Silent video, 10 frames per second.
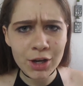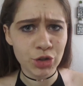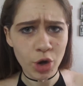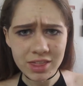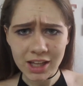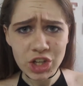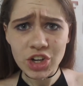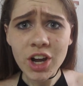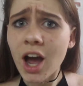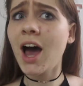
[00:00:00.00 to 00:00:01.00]
No thank
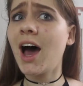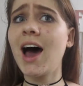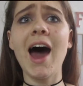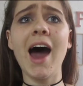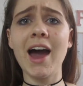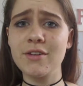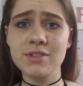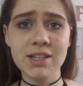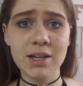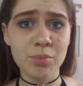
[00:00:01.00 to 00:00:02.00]
you. I have
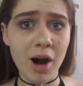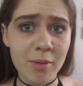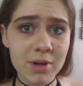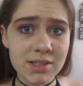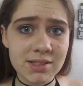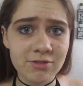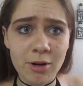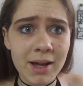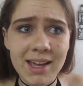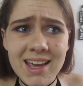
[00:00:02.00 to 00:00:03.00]
seen primers
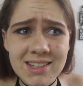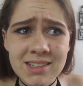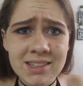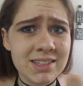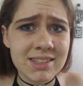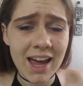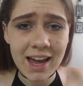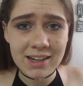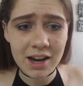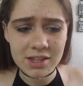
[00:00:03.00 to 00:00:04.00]
from like Essence
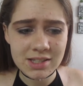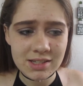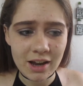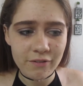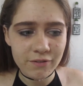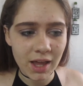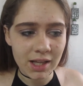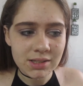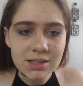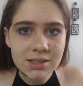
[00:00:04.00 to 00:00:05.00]
and other stuff
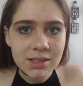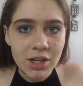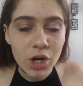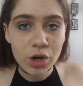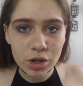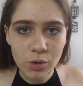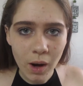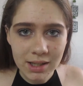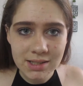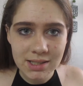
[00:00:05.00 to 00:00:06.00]
that's good
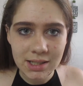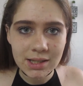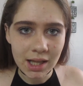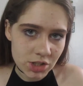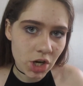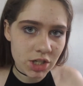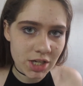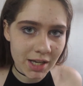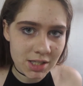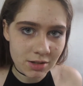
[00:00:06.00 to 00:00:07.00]
quality that charge
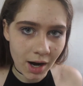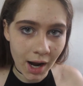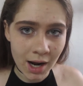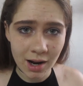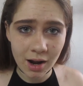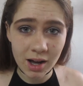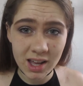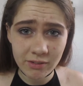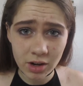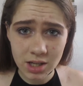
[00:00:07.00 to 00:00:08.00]
80 rand, and now
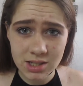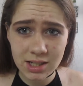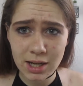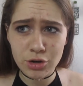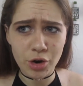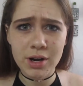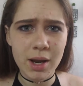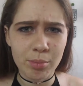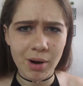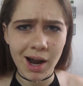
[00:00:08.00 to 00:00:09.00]
Everlasting, a
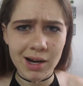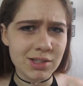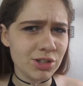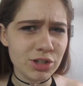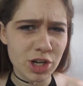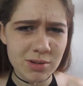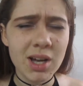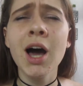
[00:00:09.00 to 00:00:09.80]
no-name brand, is gonna charge